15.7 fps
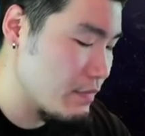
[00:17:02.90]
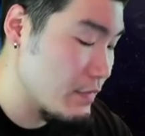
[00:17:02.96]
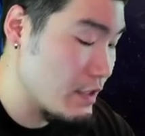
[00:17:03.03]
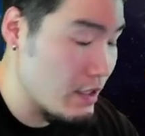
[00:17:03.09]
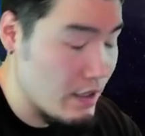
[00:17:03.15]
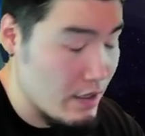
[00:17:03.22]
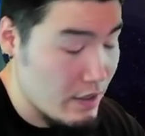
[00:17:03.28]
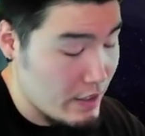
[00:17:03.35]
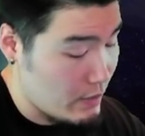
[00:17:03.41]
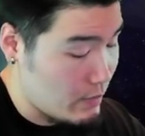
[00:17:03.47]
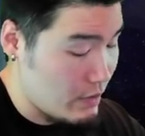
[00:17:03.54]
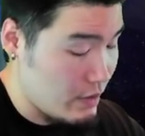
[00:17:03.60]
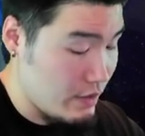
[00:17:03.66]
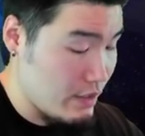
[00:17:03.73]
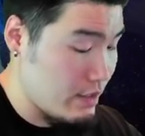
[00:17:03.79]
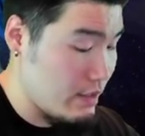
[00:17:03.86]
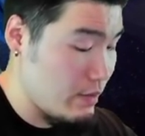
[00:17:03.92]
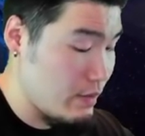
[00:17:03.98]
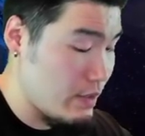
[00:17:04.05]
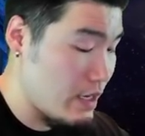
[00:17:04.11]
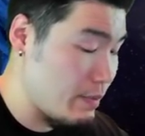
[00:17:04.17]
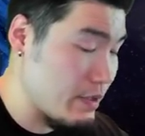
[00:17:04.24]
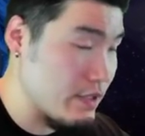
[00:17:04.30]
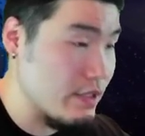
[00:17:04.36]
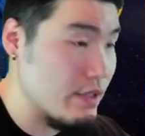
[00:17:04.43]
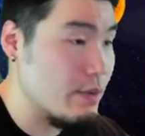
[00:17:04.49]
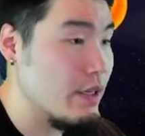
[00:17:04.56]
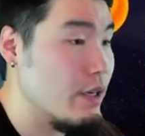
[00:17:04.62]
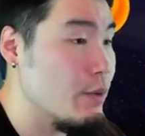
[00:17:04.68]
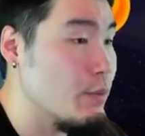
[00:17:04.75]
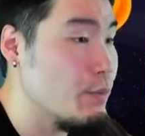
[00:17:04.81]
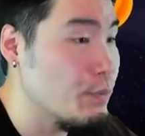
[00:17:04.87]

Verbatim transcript: Alright, well, let's see what happens. Here we go.